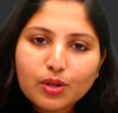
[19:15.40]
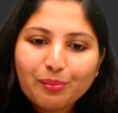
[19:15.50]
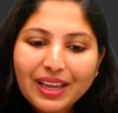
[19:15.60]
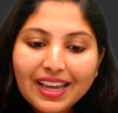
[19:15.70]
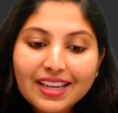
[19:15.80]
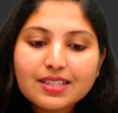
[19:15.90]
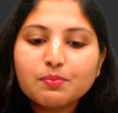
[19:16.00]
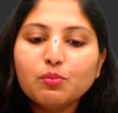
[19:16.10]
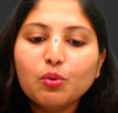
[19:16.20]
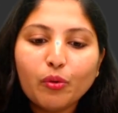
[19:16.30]
is
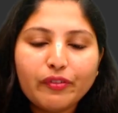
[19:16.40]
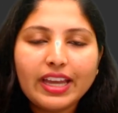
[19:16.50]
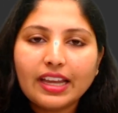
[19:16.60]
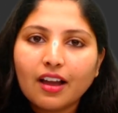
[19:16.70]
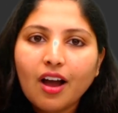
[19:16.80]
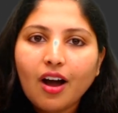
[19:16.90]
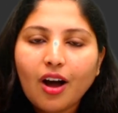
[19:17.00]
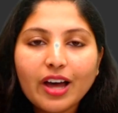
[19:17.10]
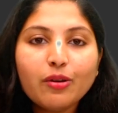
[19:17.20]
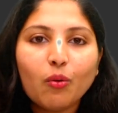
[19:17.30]
moving
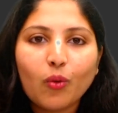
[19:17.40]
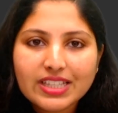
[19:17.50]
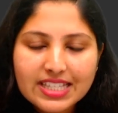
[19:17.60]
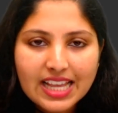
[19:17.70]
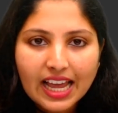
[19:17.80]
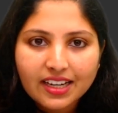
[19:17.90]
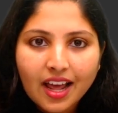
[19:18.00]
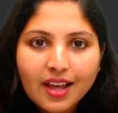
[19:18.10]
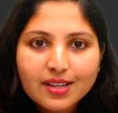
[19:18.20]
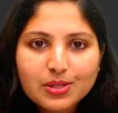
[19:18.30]
on one side.
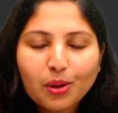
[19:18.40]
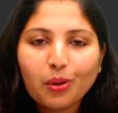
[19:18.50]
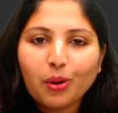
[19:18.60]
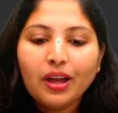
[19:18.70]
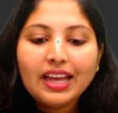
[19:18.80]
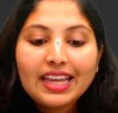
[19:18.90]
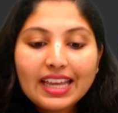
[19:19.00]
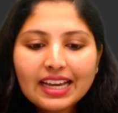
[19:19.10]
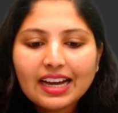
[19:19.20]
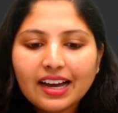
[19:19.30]
So
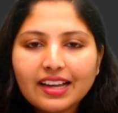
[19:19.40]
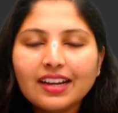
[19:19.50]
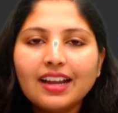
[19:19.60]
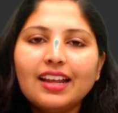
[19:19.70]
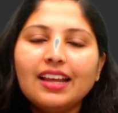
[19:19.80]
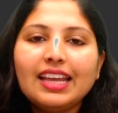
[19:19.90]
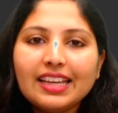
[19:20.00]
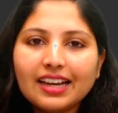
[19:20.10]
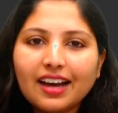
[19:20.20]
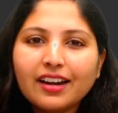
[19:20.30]
here
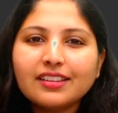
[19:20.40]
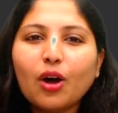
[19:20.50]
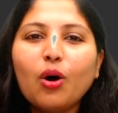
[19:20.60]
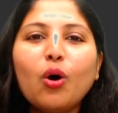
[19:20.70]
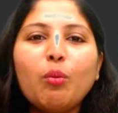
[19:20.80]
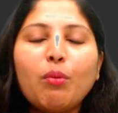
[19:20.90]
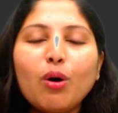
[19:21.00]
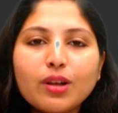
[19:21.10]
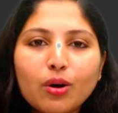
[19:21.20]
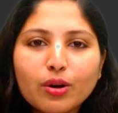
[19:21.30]
the
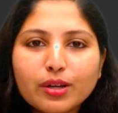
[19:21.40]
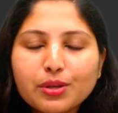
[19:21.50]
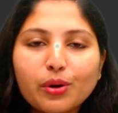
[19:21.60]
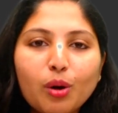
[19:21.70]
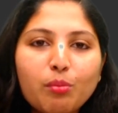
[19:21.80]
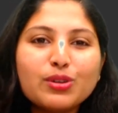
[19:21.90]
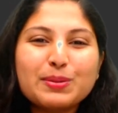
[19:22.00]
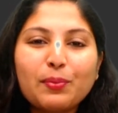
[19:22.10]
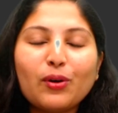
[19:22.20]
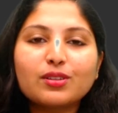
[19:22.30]
homologous
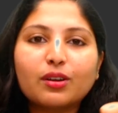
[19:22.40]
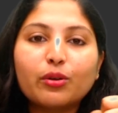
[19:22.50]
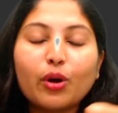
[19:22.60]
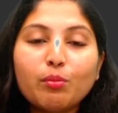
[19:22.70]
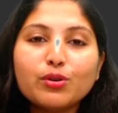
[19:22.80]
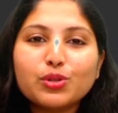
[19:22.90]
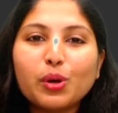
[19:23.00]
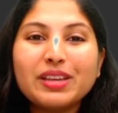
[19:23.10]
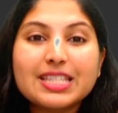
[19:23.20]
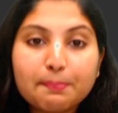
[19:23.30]

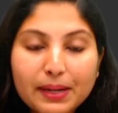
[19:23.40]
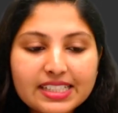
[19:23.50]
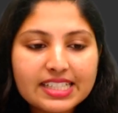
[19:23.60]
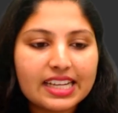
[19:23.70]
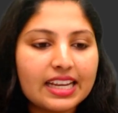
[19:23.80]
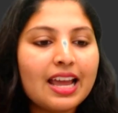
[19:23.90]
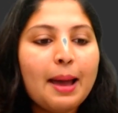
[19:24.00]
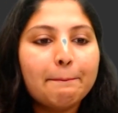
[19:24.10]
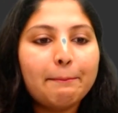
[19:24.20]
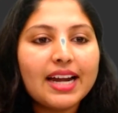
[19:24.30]
chromosome is splitting,
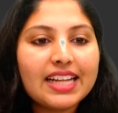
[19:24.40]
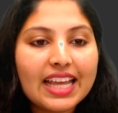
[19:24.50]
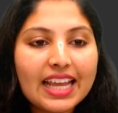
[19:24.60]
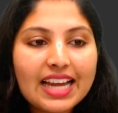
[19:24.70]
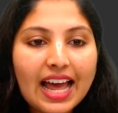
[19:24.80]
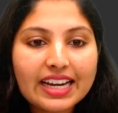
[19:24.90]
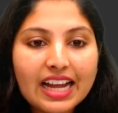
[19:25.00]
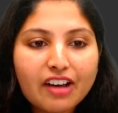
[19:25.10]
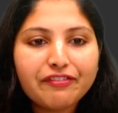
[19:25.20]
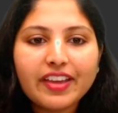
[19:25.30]
but in
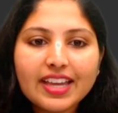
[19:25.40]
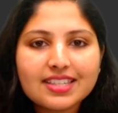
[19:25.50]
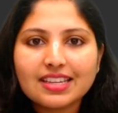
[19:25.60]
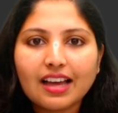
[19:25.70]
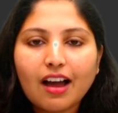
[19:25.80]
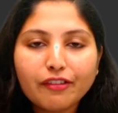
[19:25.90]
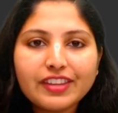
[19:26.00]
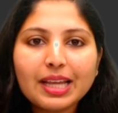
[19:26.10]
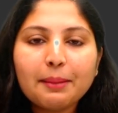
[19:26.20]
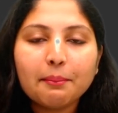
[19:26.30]
anaphase of
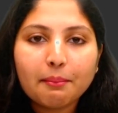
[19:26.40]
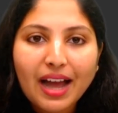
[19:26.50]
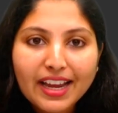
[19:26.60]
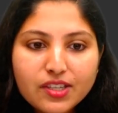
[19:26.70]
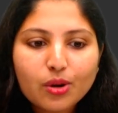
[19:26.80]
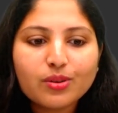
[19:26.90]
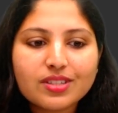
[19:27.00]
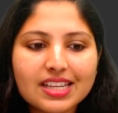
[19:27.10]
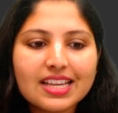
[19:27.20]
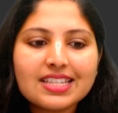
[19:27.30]
the
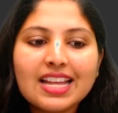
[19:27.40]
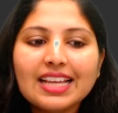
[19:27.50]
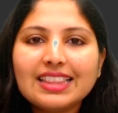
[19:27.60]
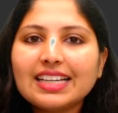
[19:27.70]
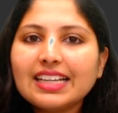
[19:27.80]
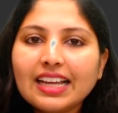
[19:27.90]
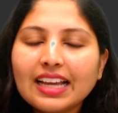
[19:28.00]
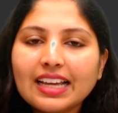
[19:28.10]
mitosis, the